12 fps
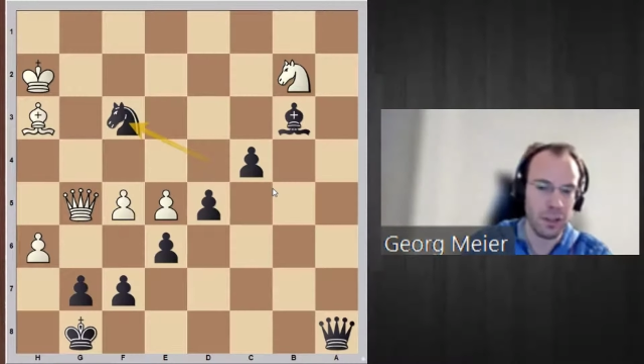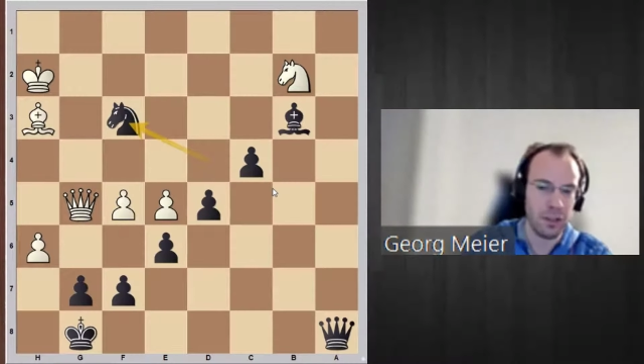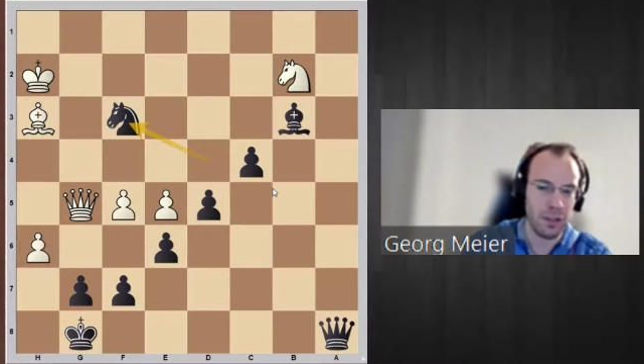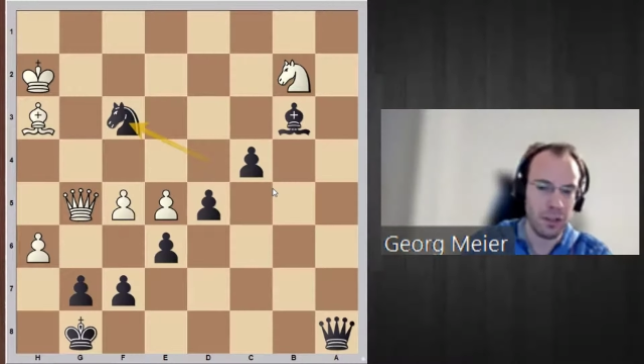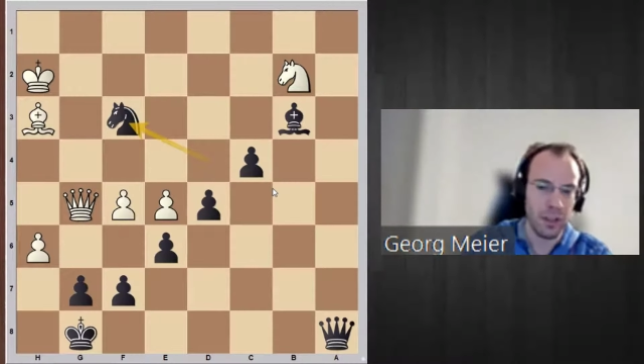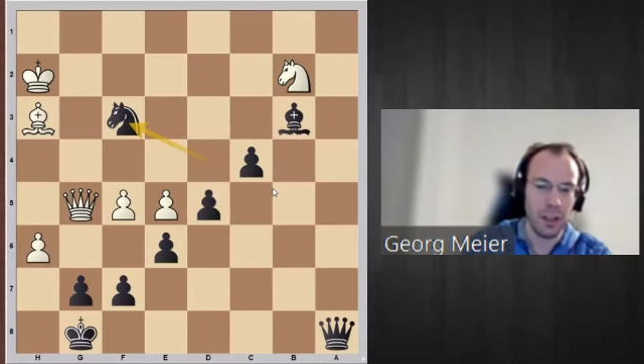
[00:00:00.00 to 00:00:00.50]

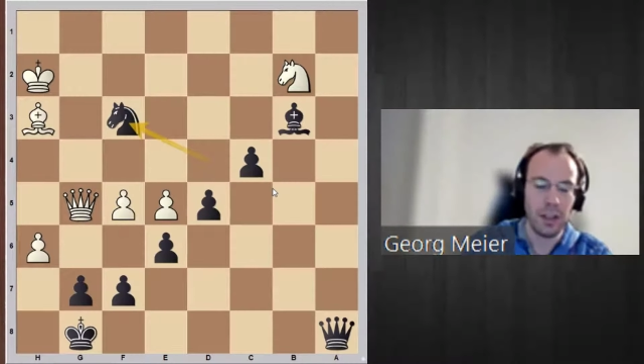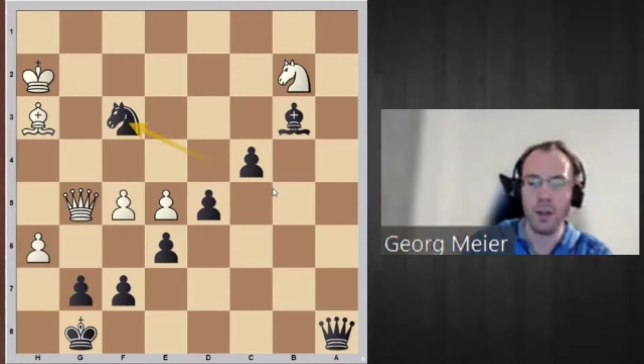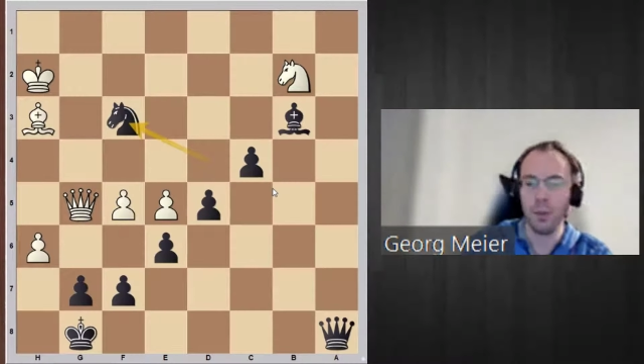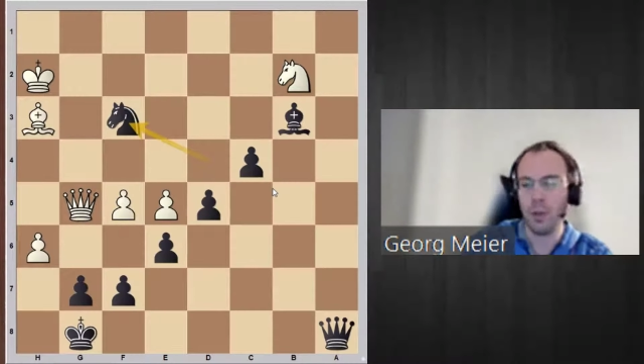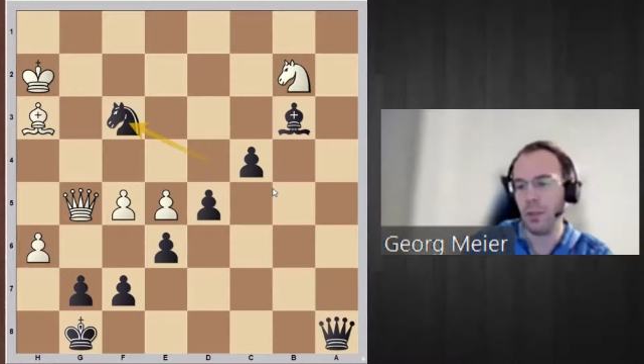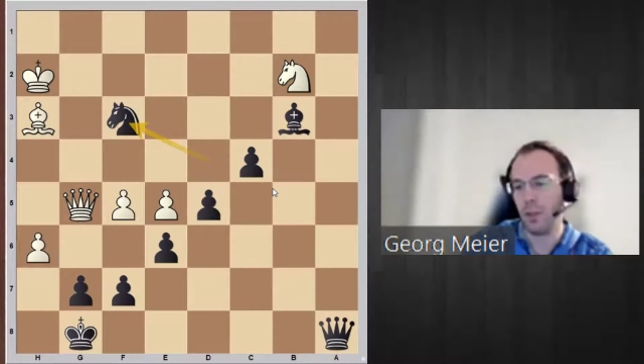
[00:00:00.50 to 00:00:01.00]
And
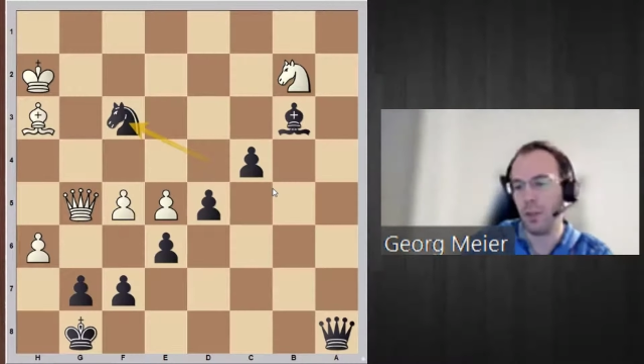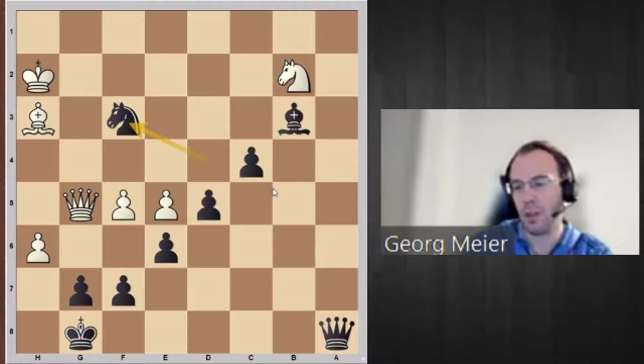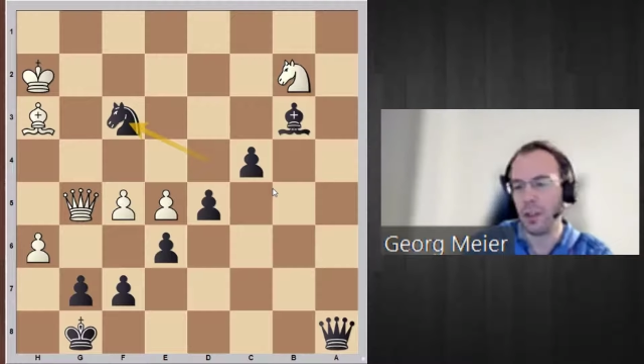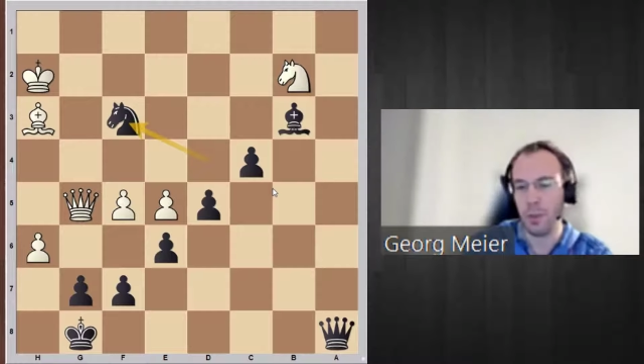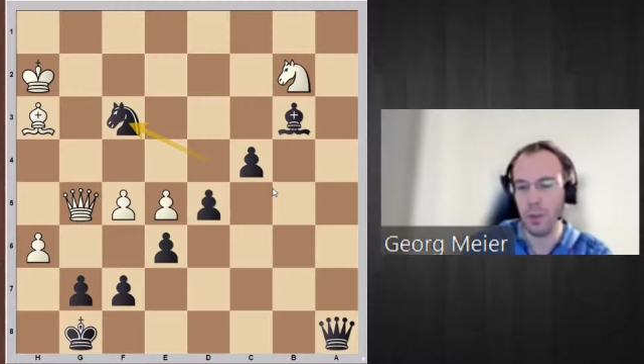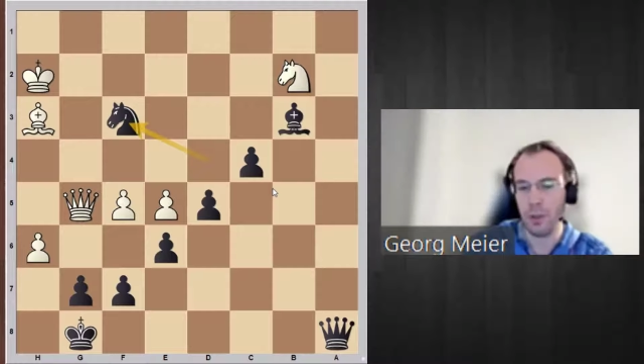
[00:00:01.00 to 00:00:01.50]
yeah, we are
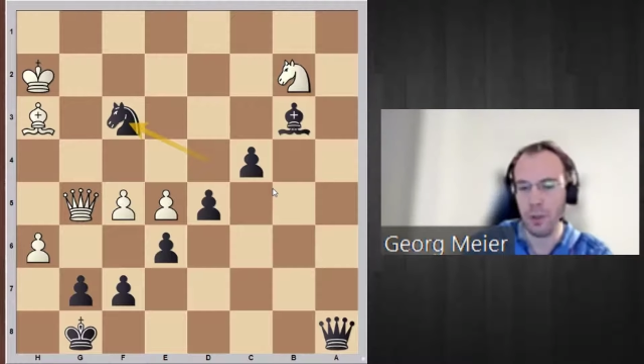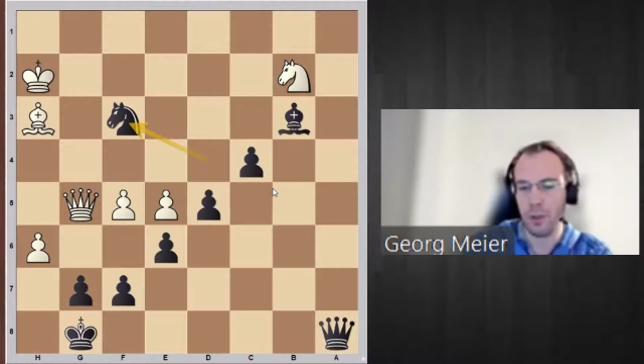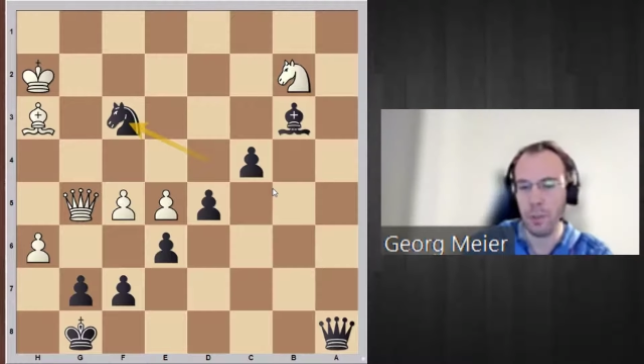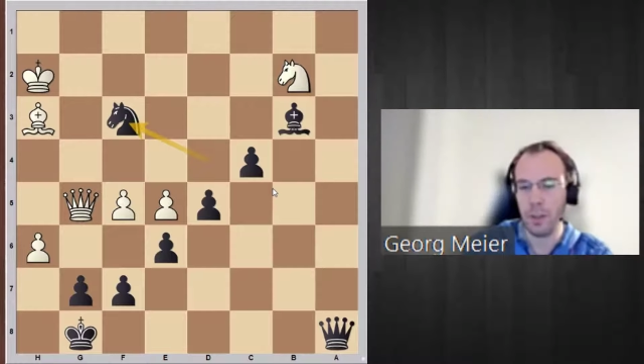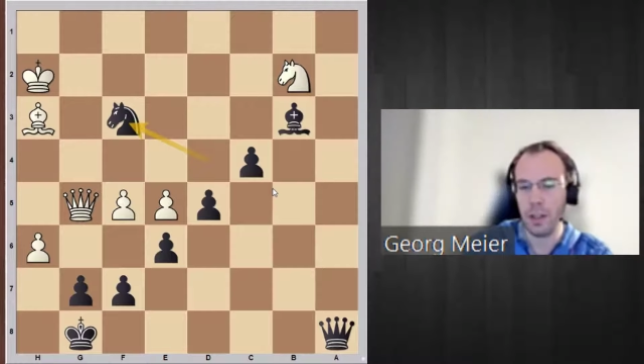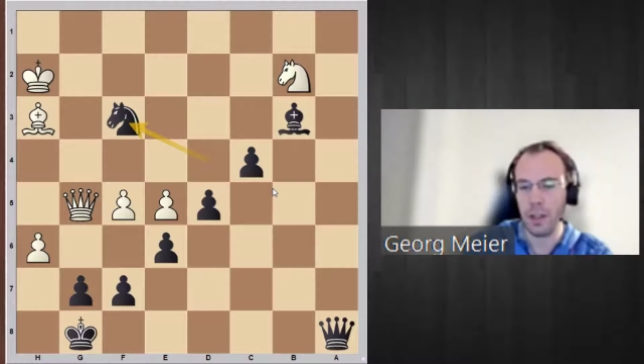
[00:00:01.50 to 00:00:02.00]
talking about the
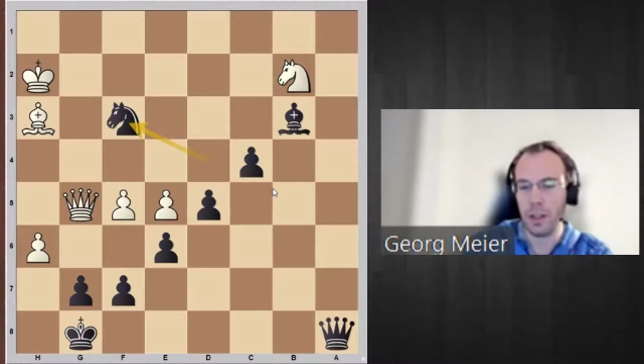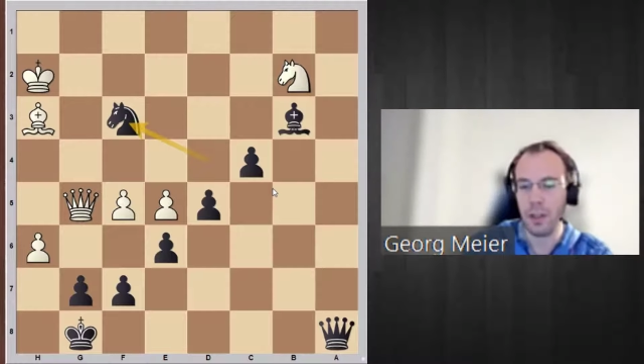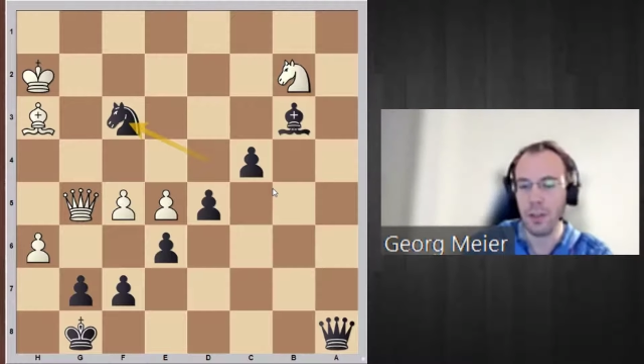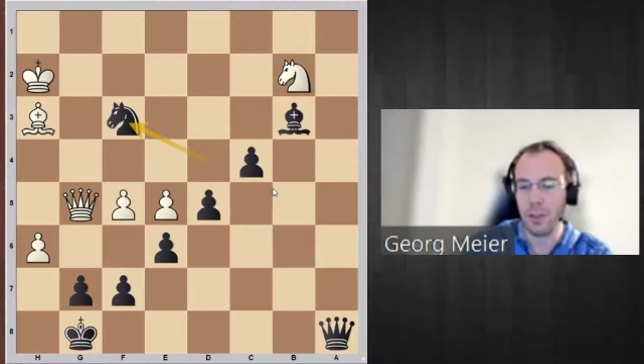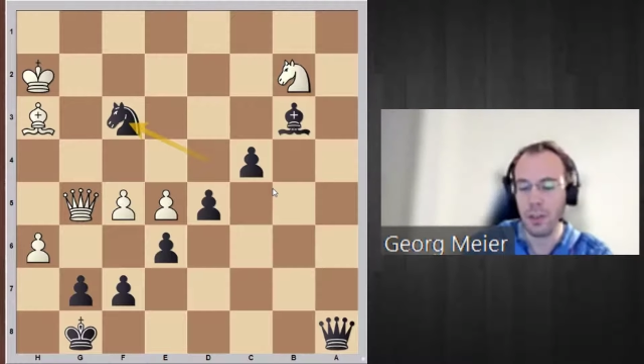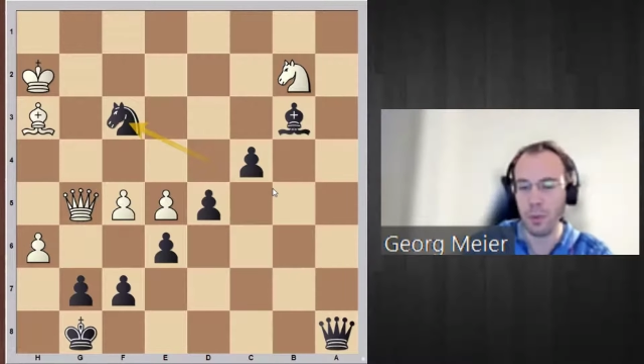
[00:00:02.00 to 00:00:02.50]
opening as
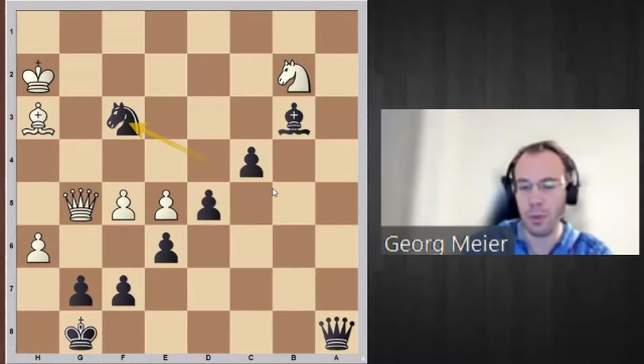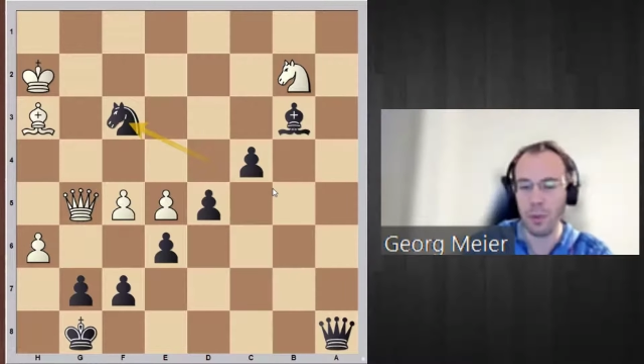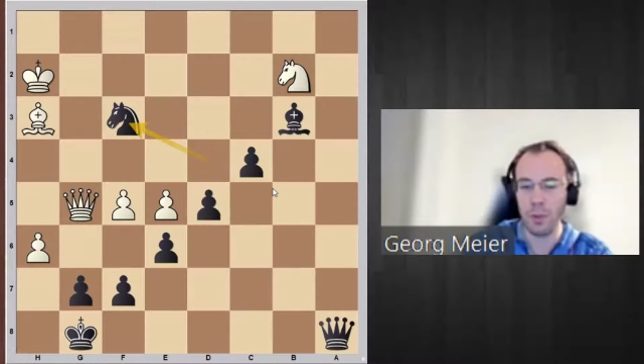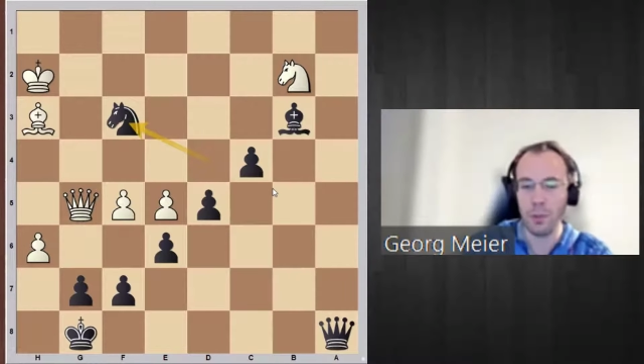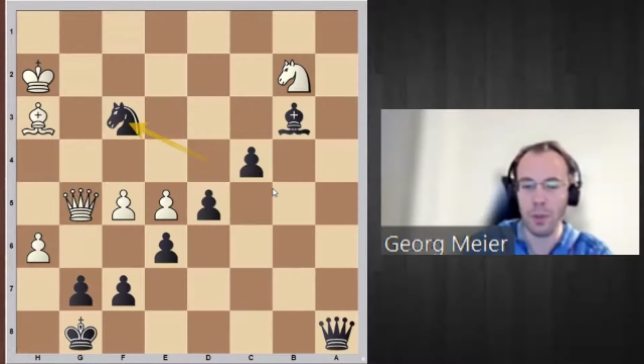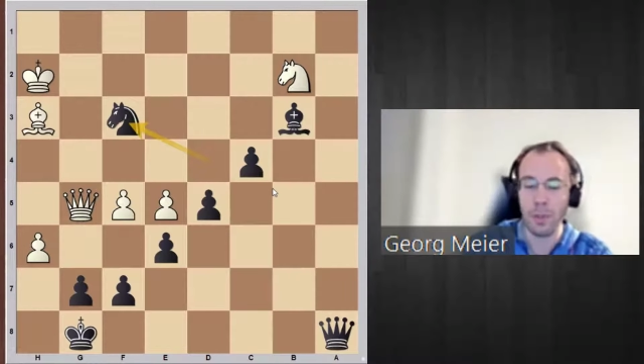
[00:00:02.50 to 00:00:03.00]
such and what to
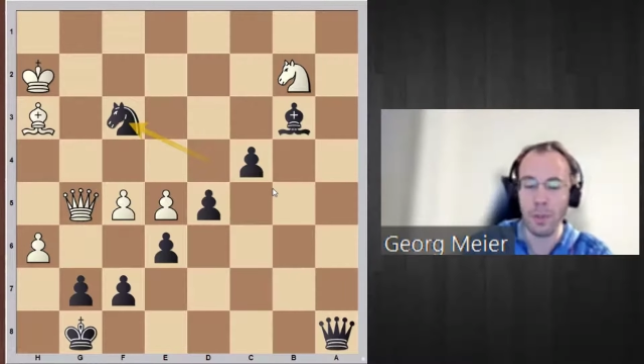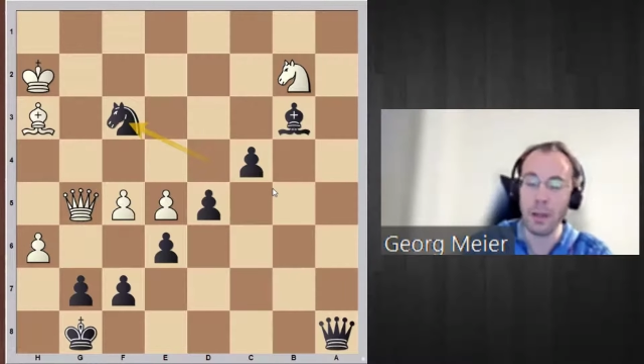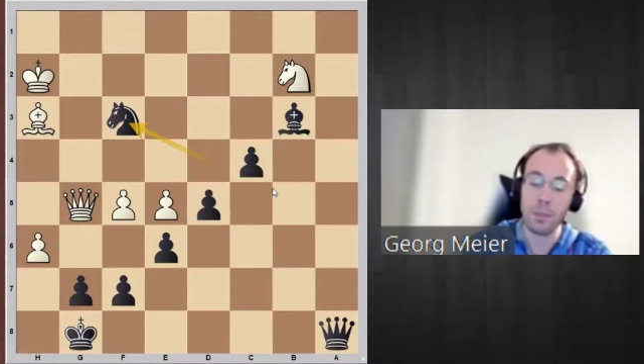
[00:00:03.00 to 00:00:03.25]
do with black.